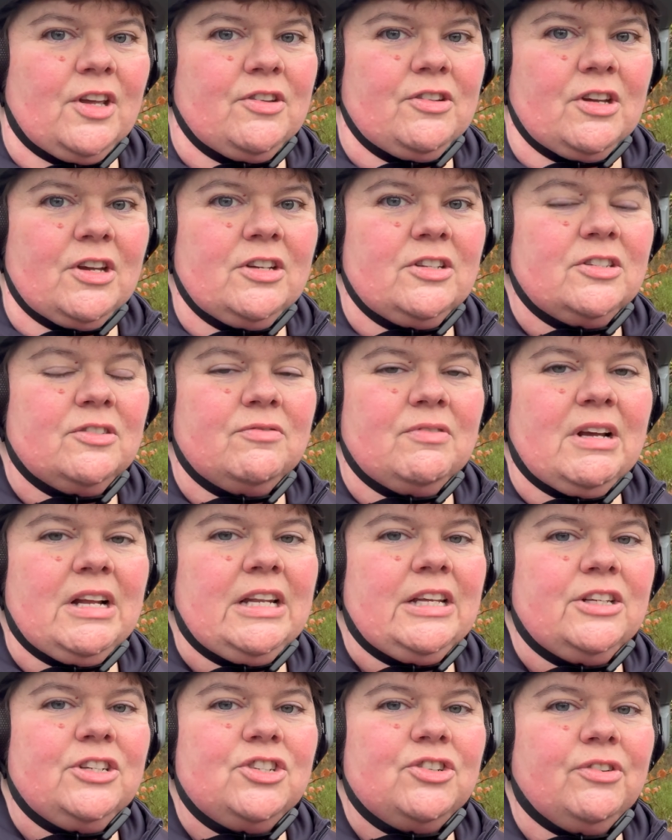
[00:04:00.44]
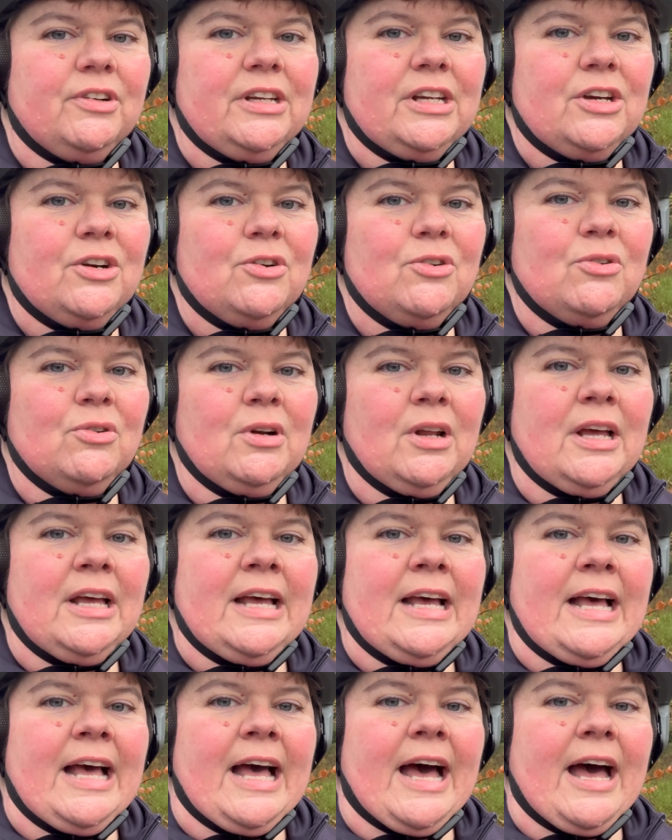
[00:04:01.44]
good. Really enjoying it all.
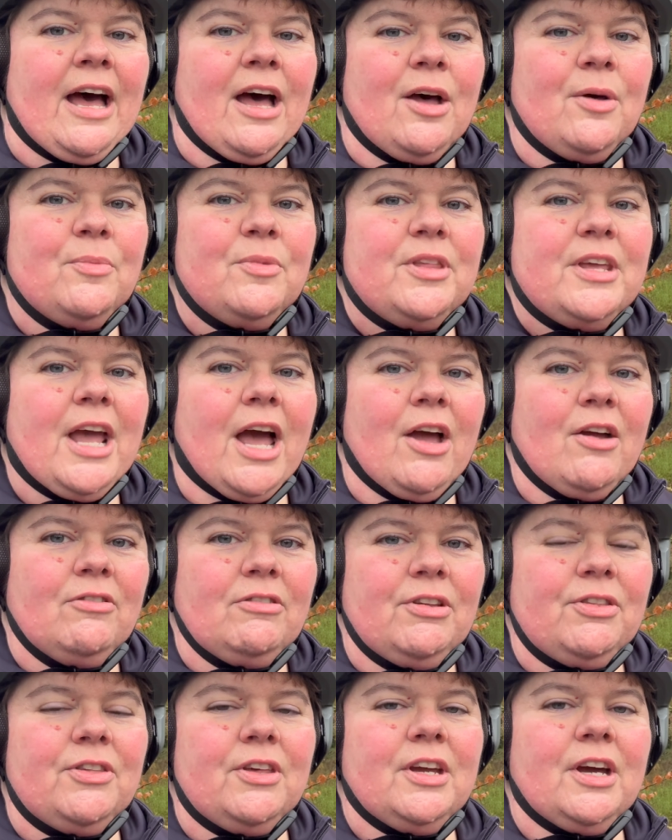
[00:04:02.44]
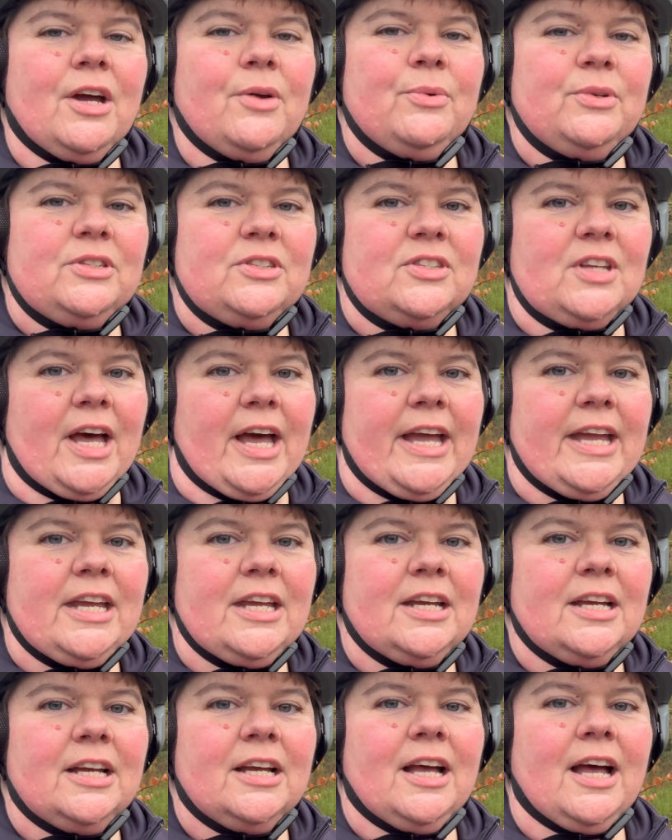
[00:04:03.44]
The only thing I would say,
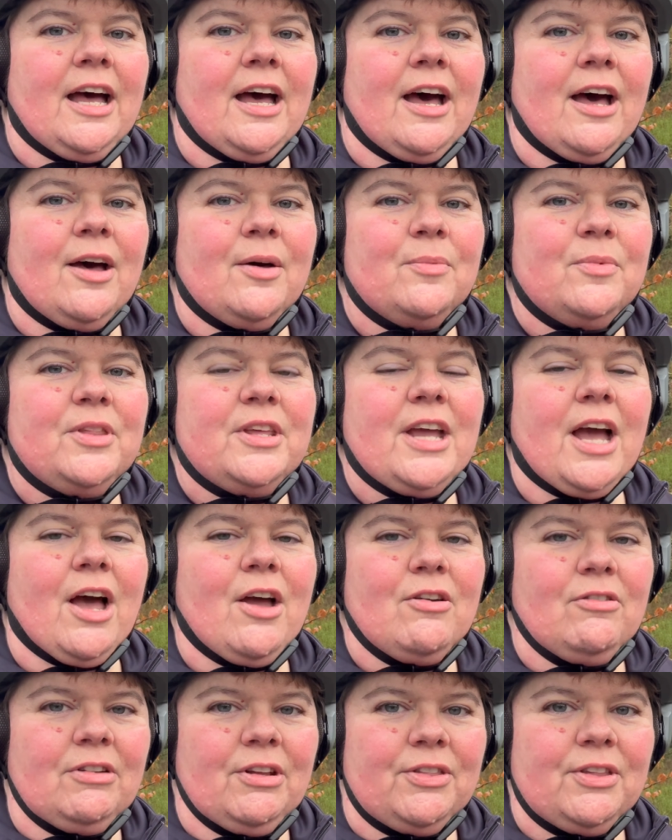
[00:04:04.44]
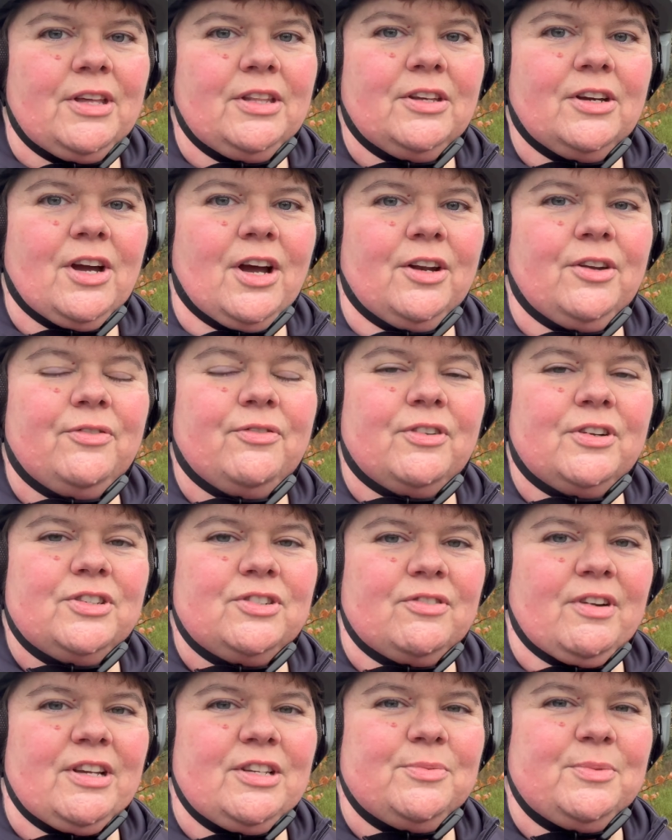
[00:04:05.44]
the only thing that kind of
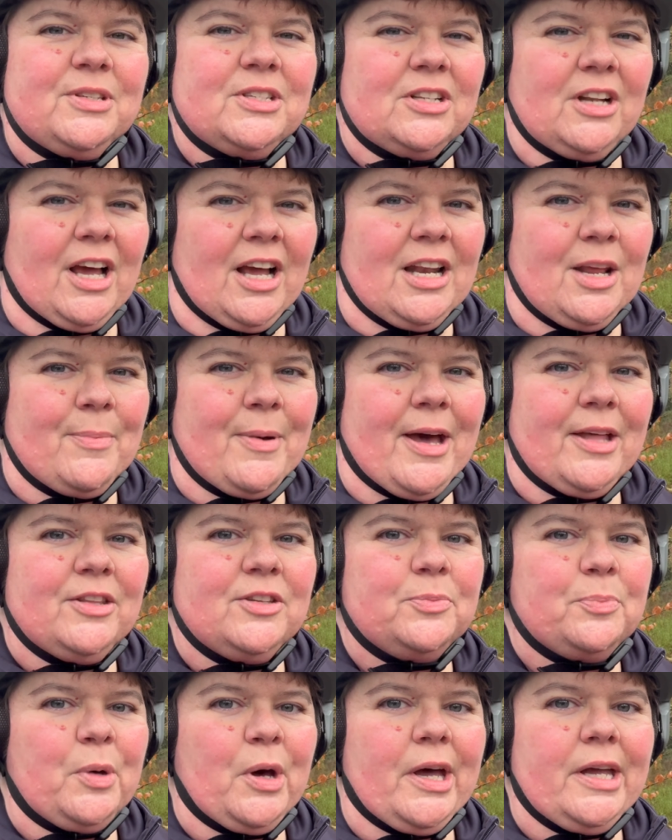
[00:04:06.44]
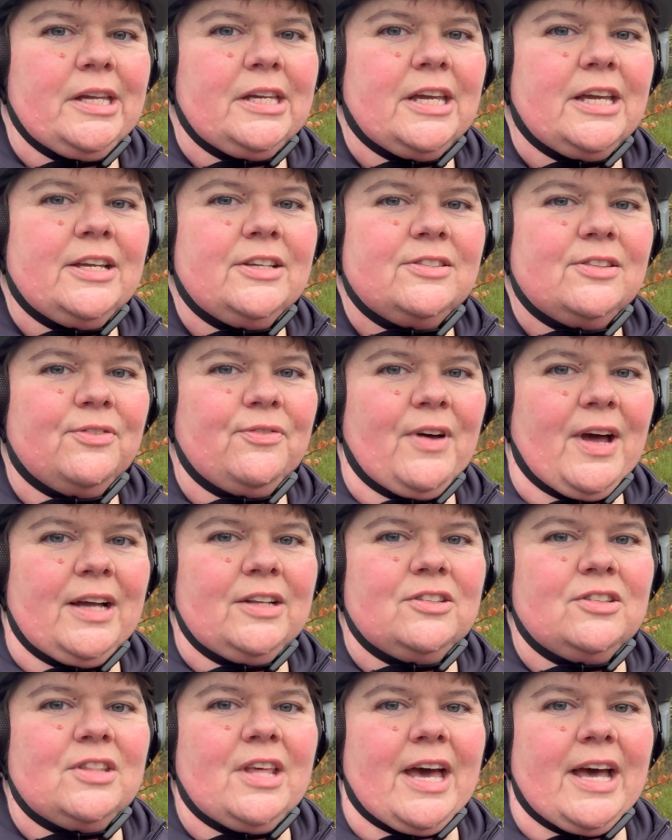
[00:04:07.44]
frustrates me slightly about this bike is the
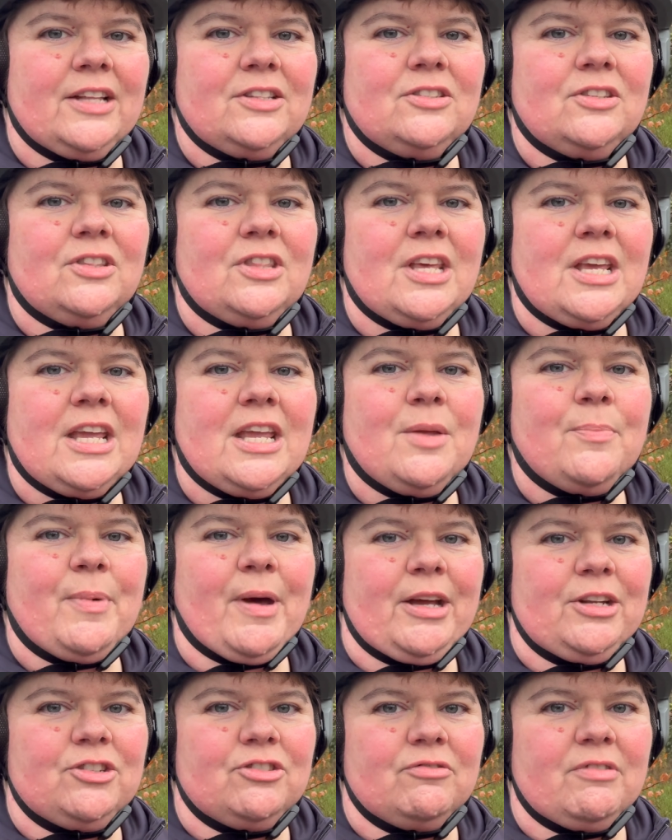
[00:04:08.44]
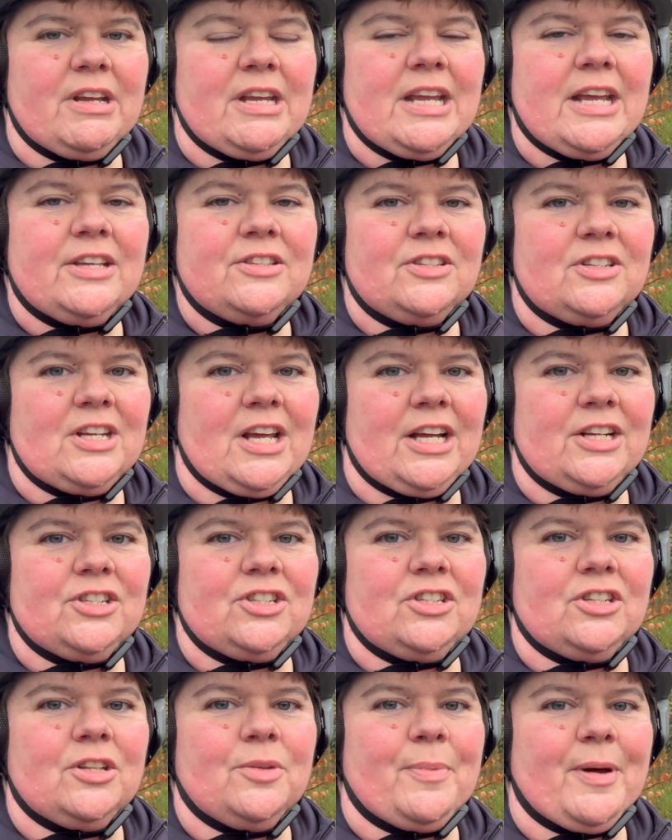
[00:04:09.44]
fact that the battery is
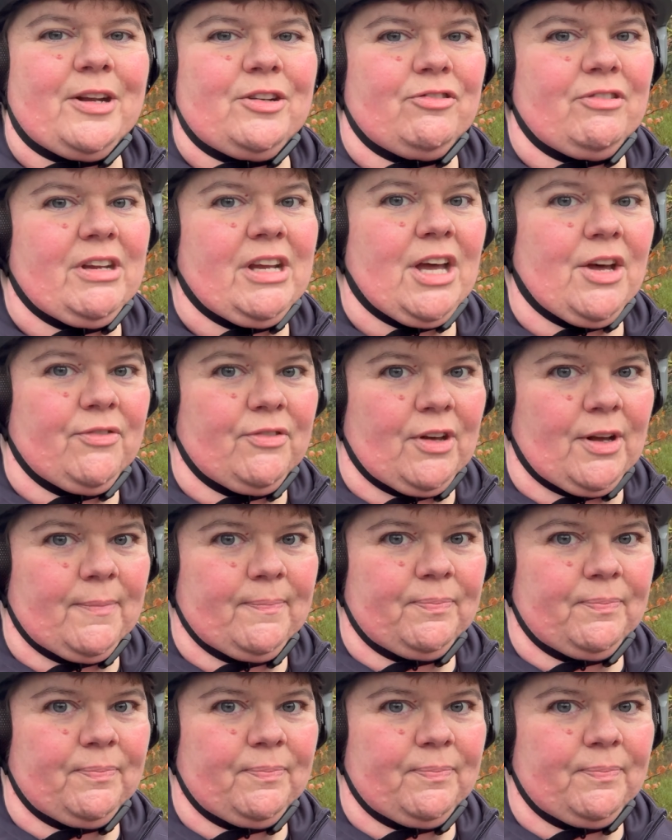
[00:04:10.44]
attached to the battery cover.